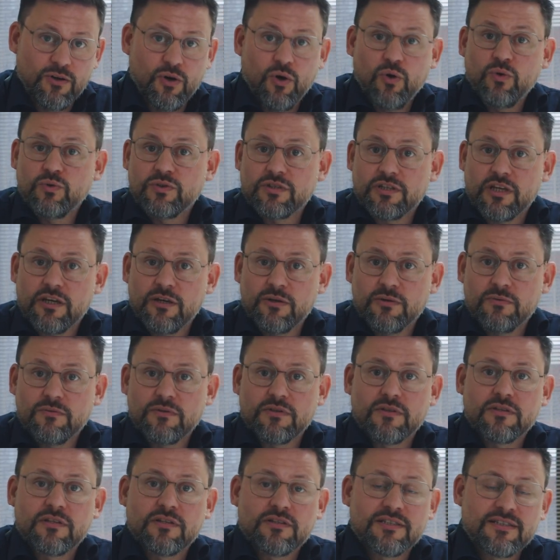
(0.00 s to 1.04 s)
Also,
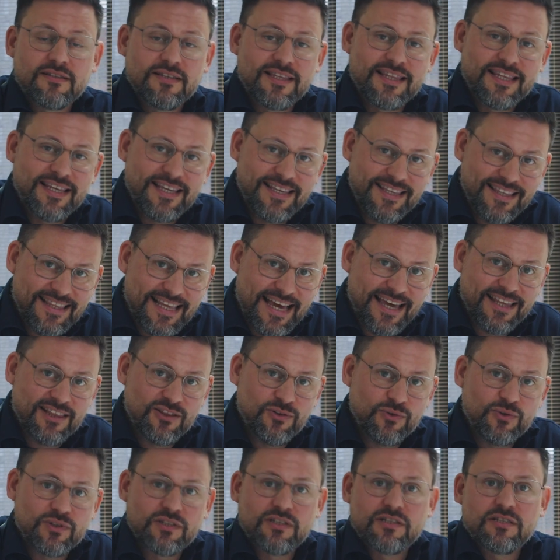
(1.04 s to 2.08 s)
the
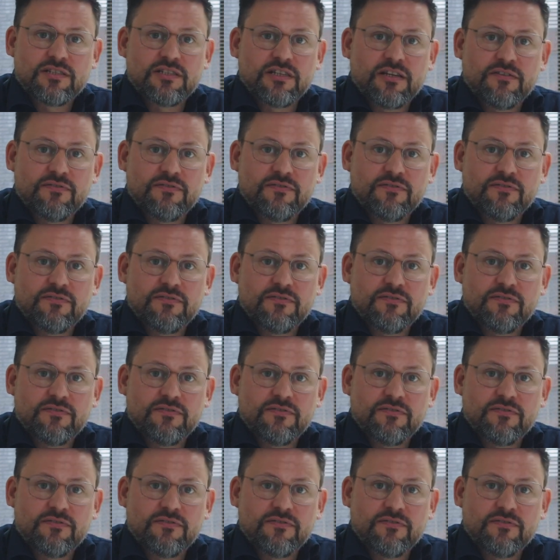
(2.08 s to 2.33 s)
landlord can see